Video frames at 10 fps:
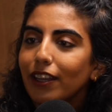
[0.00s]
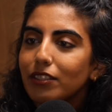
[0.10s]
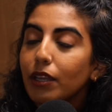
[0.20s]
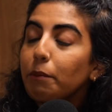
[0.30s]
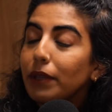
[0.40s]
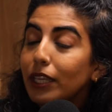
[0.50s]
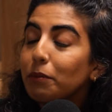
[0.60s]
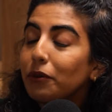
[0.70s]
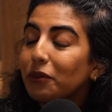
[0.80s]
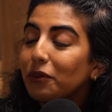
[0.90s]
some
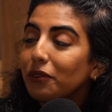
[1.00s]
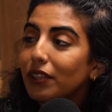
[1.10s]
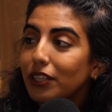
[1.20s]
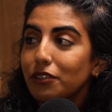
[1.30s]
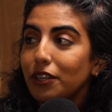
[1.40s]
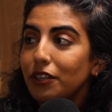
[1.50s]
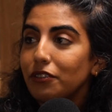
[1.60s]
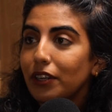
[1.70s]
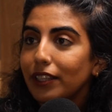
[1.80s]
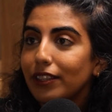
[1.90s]
people that you don't
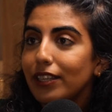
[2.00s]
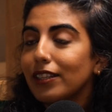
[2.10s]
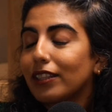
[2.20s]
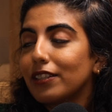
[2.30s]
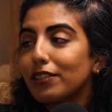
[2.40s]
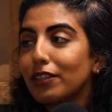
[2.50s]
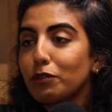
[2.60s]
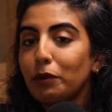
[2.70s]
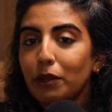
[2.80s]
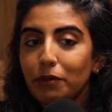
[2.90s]
drink, they suddenly start
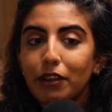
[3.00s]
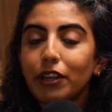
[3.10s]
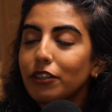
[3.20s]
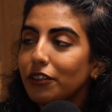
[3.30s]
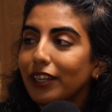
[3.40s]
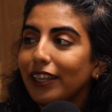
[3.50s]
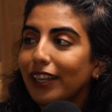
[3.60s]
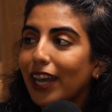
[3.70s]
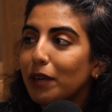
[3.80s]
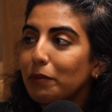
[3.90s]
to bring up their own drinking
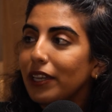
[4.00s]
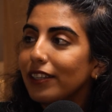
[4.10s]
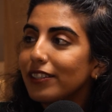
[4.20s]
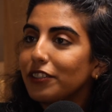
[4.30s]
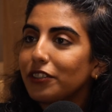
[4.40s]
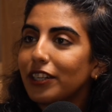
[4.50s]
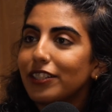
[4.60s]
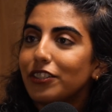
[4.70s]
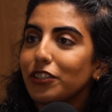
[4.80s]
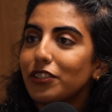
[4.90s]
habits and try
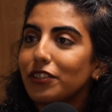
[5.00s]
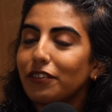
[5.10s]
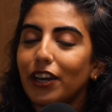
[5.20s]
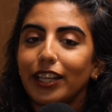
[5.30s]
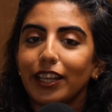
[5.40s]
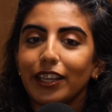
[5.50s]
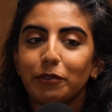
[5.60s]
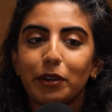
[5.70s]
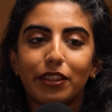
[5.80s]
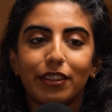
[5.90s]
to justify like
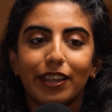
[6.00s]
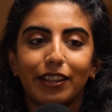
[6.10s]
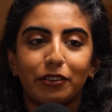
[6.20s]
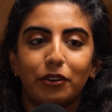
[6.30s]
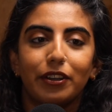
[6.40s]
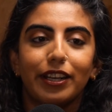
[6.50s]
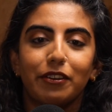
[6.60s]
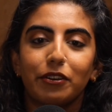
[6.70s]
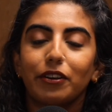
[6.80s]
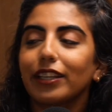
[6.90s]
whether they're not an
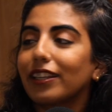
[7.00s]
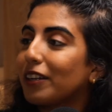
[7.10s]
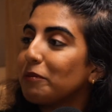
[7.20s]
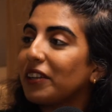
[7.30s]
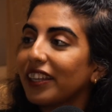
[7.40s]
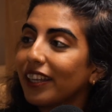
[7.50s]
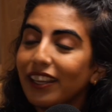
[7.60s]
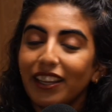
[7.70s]
alcoholic, and I'm like,